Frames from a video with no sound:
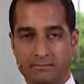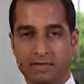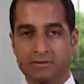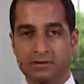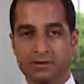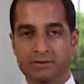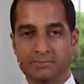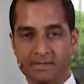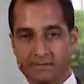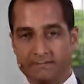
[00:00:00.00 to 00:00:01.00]

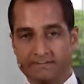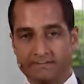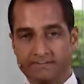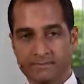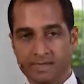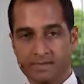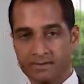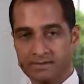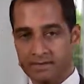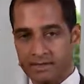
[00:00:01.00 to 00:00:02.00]
enlargement. In
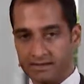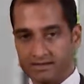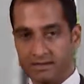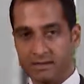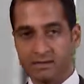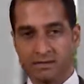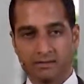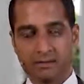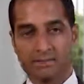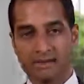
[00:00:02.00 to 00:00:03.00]
this case,
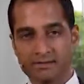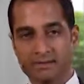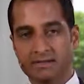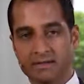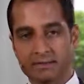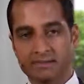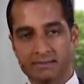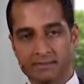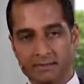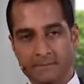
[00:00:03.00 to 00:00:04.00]
with basic
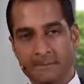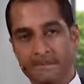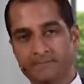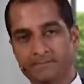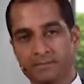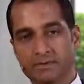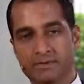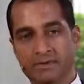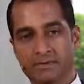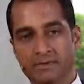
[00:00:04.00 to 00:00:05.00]
neoplasia, we're
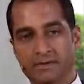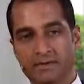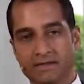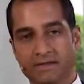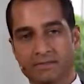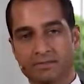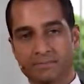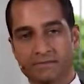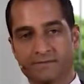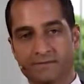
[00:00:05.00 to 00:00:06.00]
dealing with increased
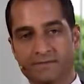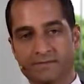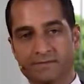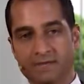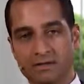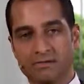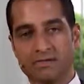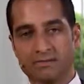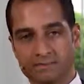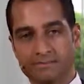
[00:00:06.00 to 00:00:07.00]
proliferation of
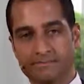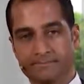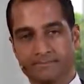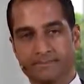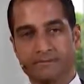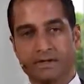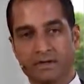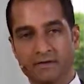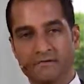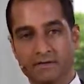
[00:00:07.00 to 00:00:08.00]
cells.
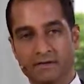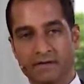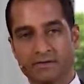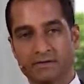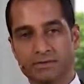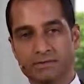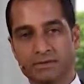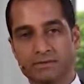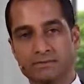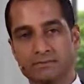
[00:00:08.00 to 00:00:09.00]
Therefore, we have a tumor.